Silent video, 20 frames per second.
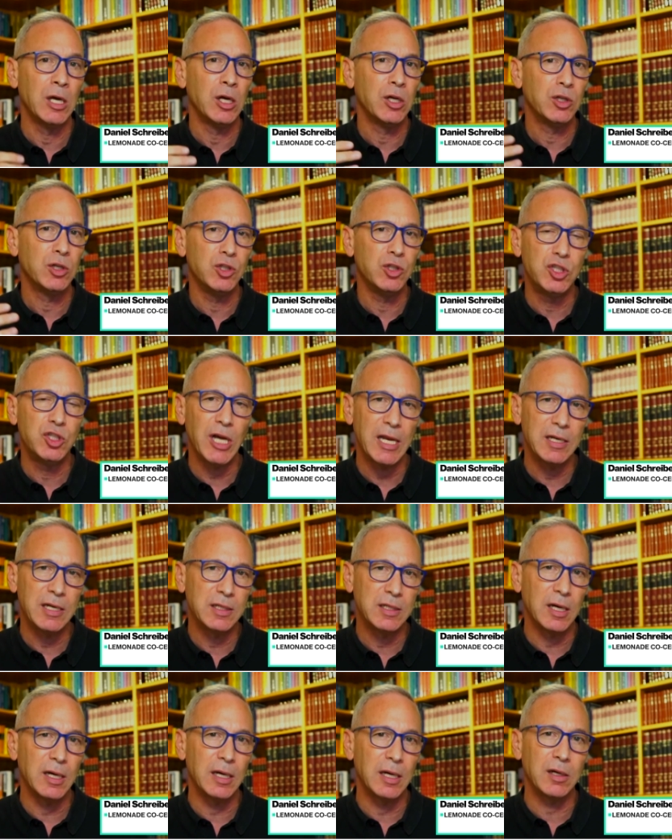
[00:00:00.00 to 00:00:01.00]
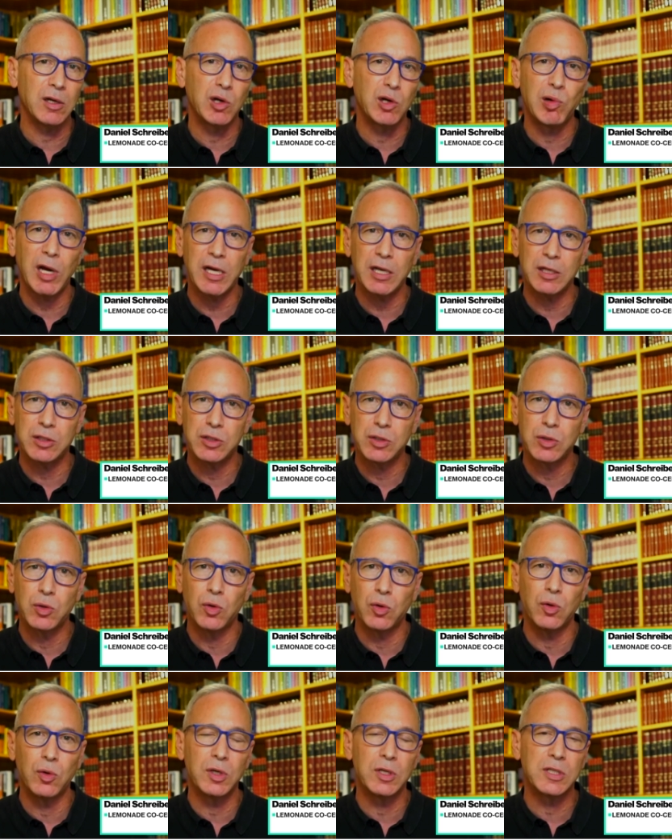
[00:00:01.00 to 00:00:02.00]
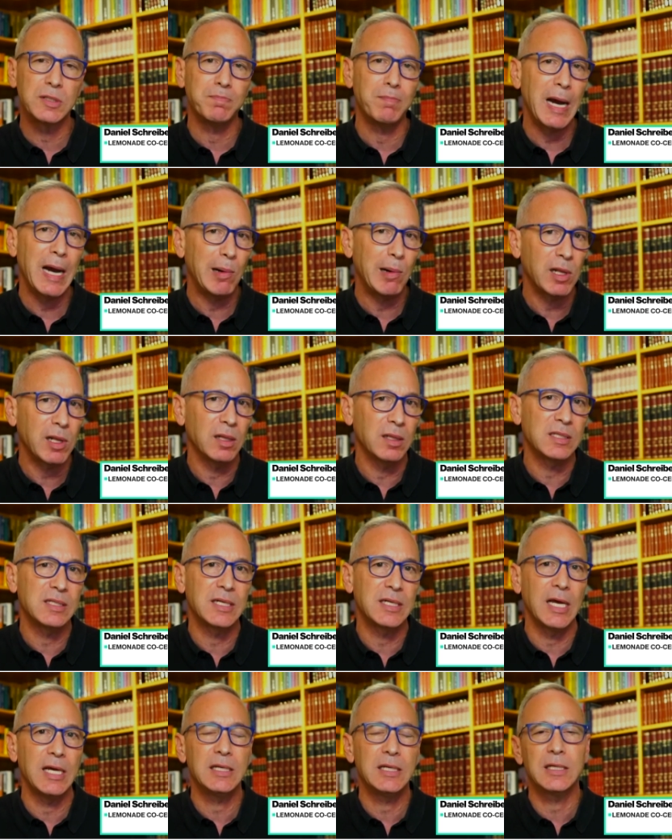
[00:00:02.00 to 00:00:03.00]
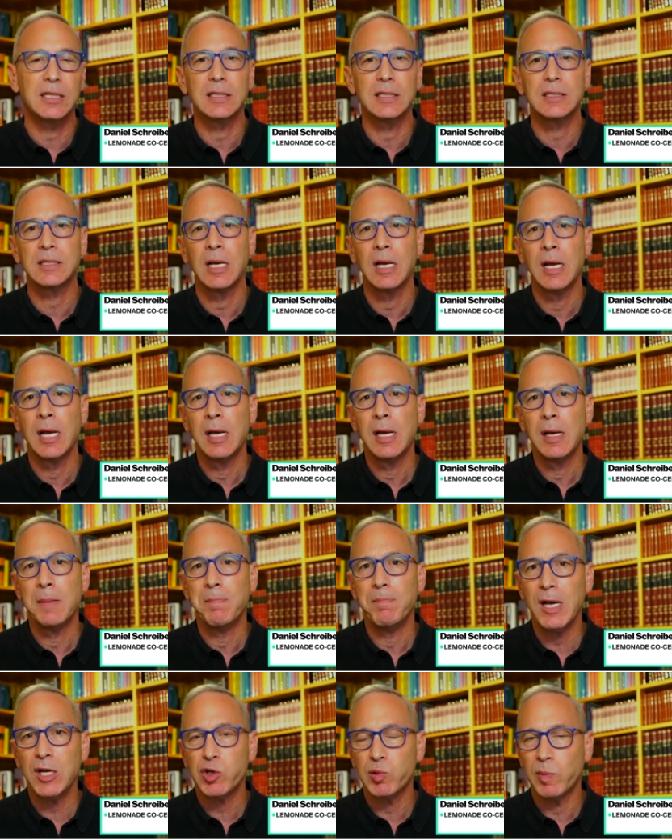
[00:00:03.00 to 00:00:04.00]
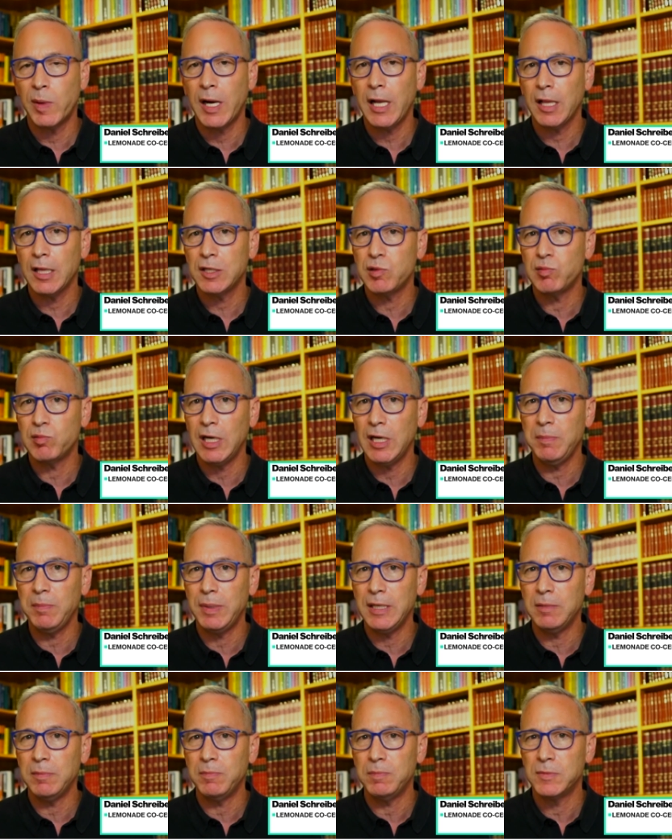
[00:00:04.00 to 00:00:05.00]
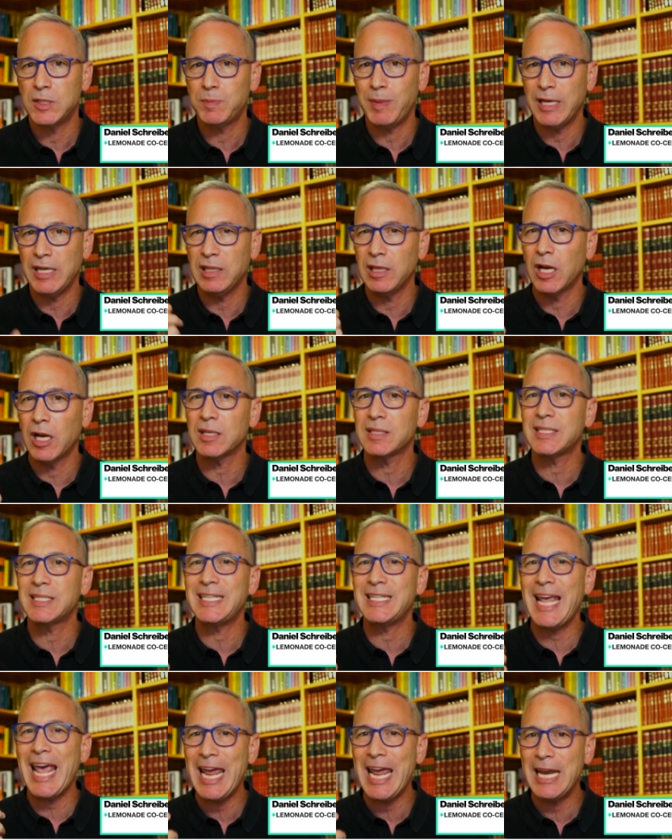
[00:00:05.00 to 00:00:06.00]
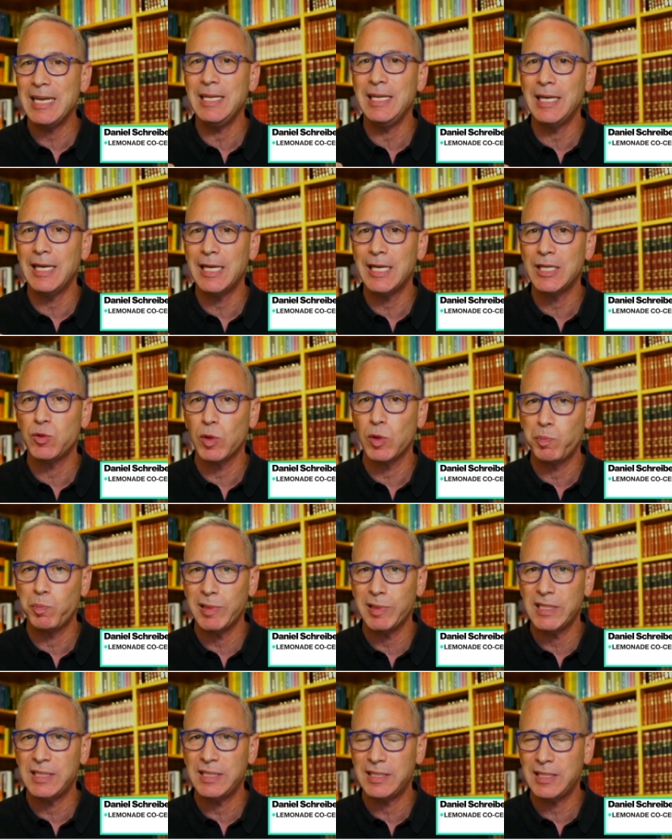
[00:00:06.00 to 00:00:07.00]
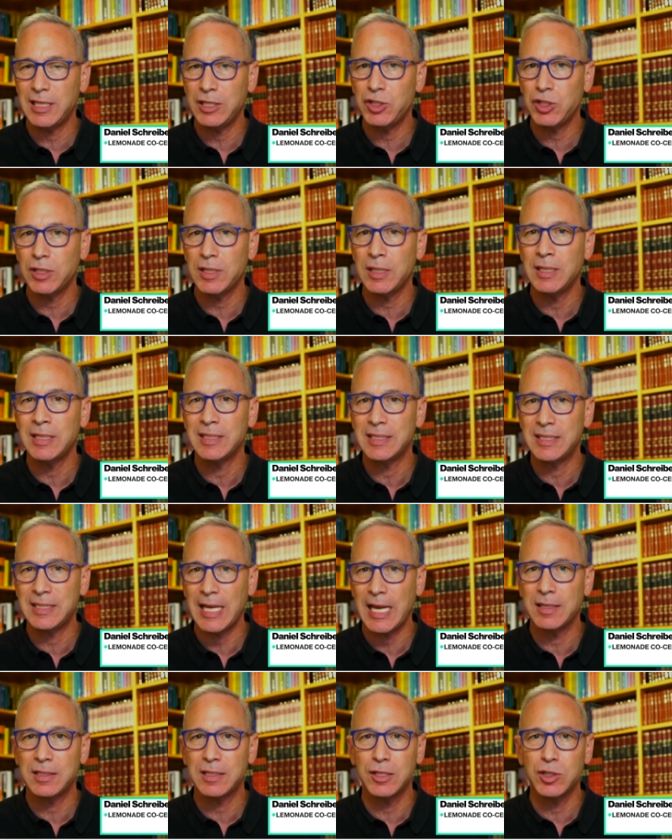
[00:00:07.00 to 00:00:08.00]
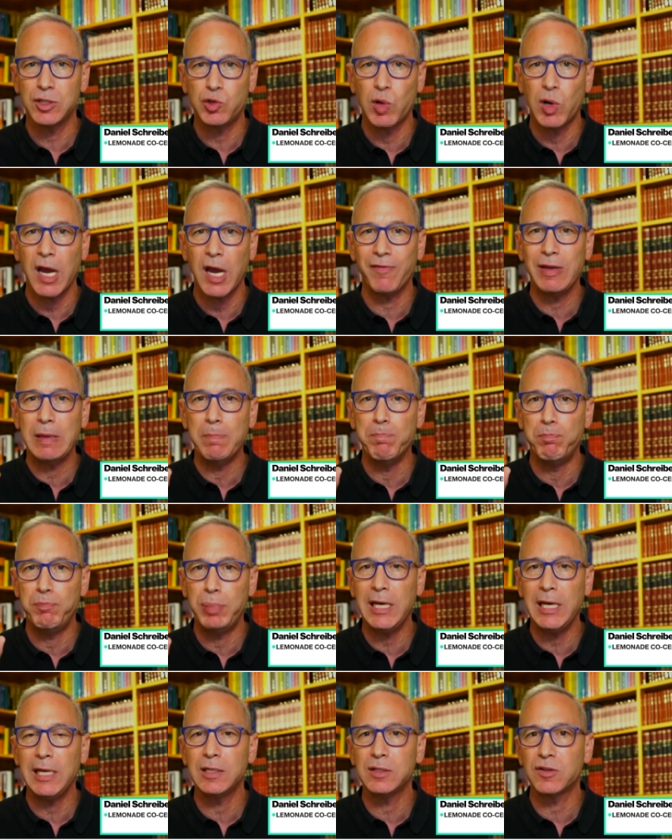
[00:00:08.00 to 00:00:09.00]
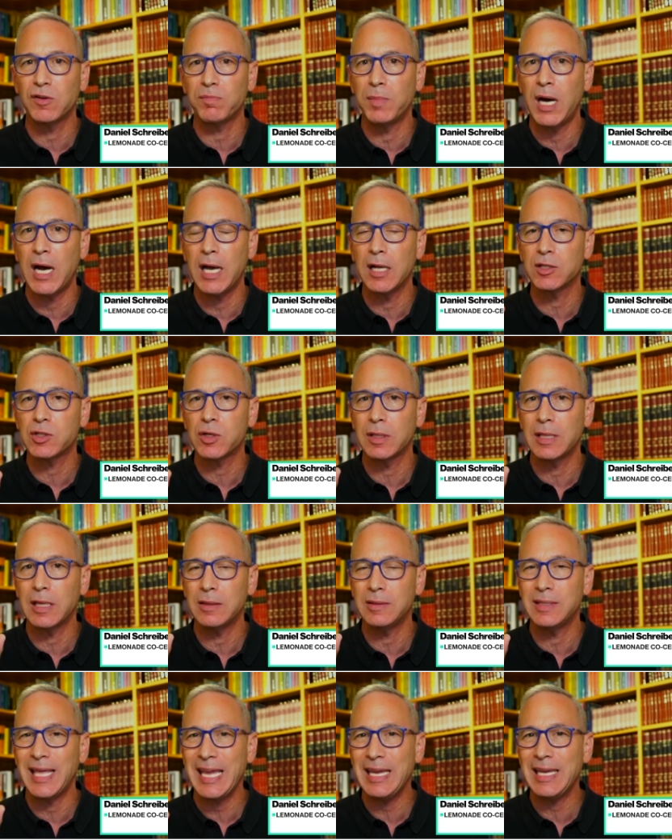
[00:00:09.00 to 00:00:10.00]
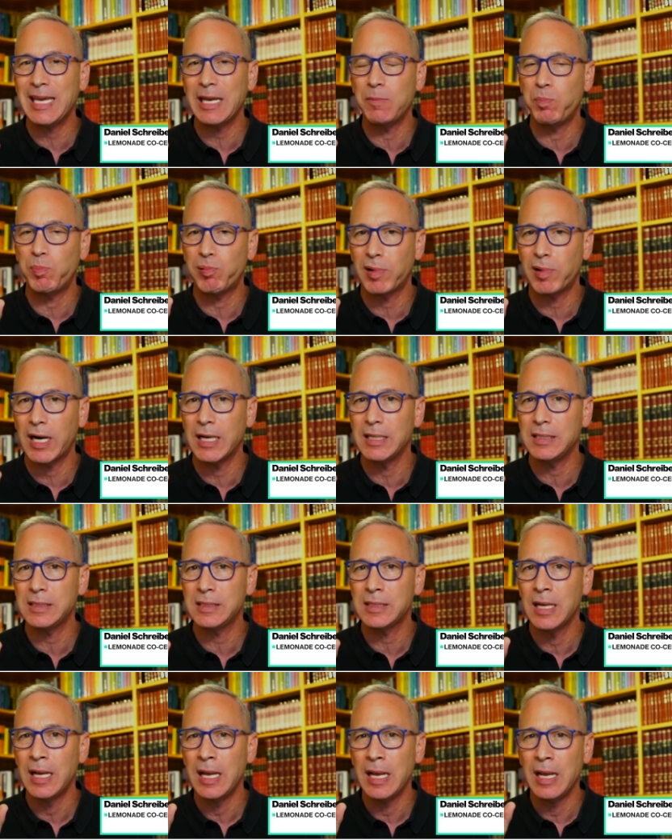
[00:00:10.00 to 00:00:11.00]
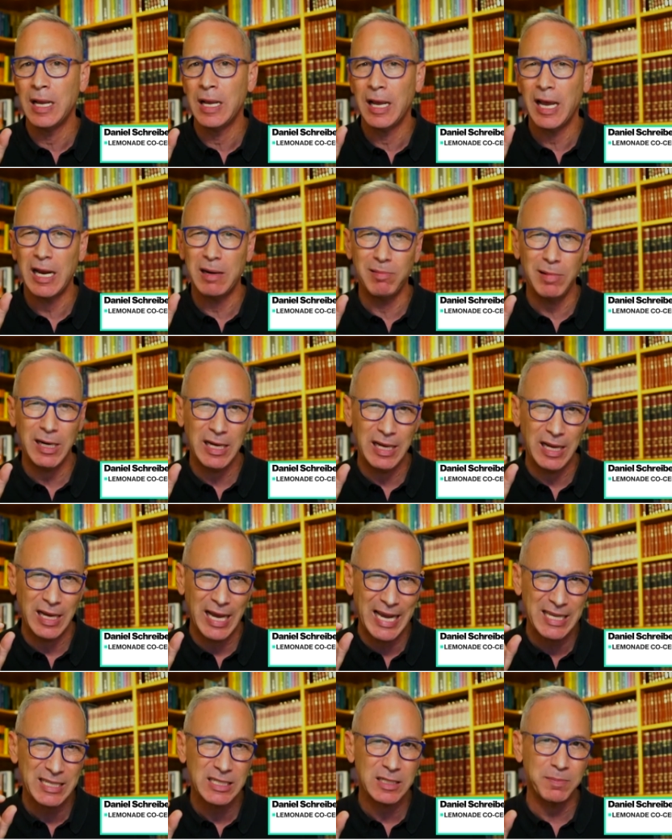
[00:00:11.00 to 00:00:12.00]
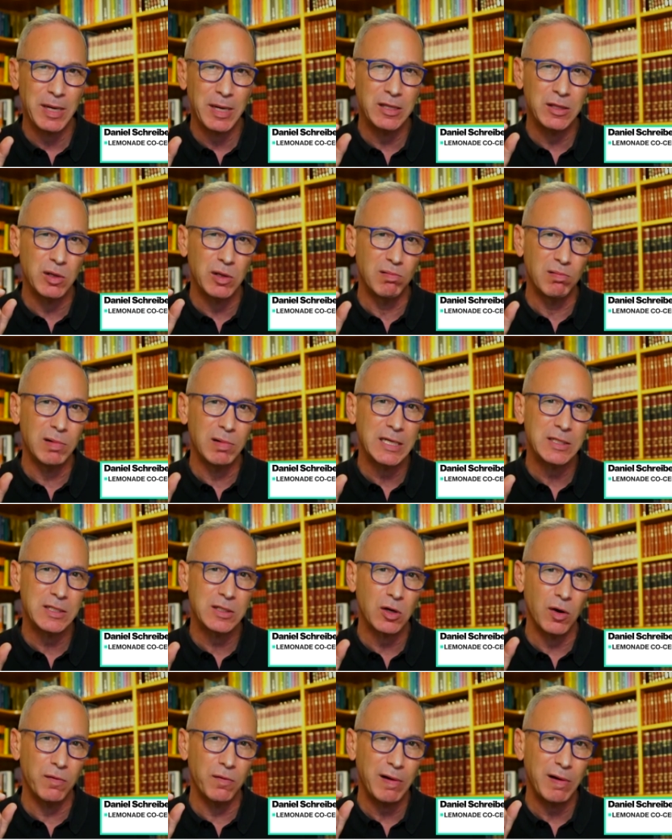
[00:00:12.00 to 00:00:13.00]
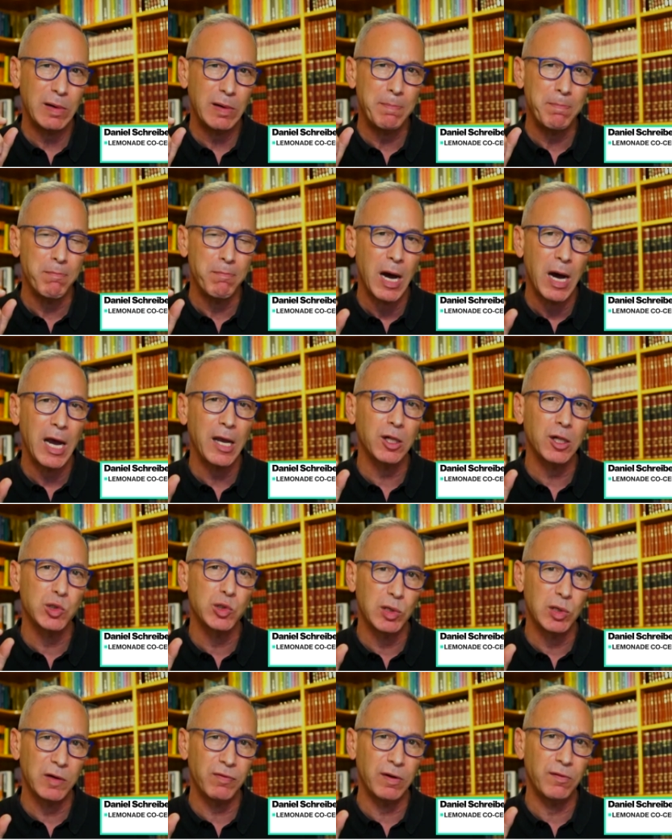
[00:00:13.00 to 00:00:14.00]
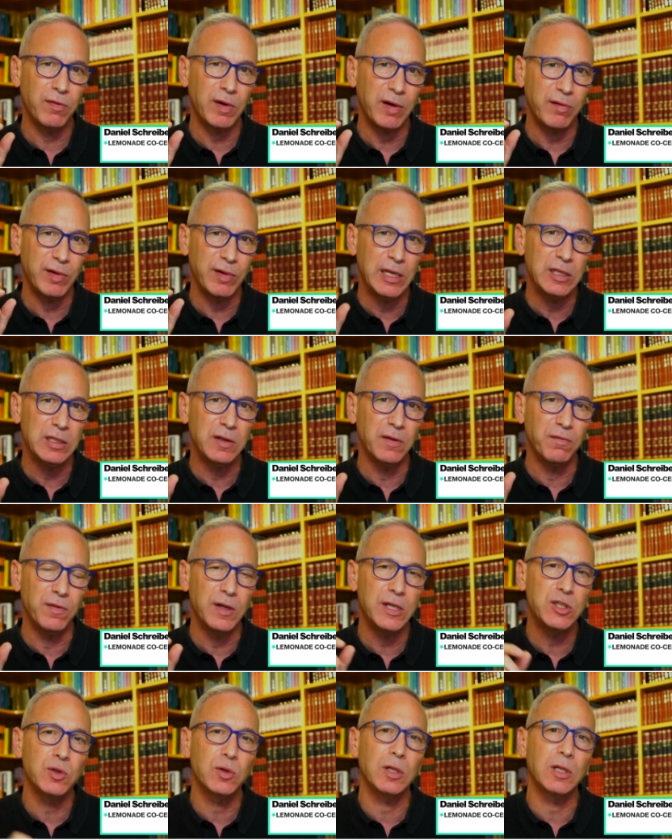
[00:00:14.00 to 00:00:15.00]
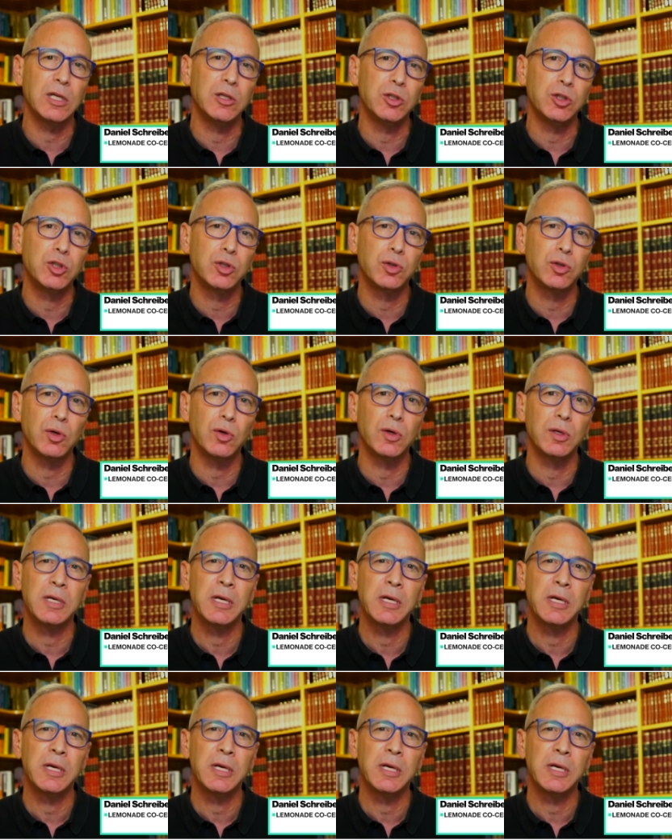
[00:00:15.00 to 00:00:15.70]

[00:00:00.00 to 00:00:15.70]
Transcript: gender, credit scores, marital status. Metromile has really been spending the last 10 years with precision sensors driving billions of miles so that they can price and really estimate the risk of every mile driven for every individual insured.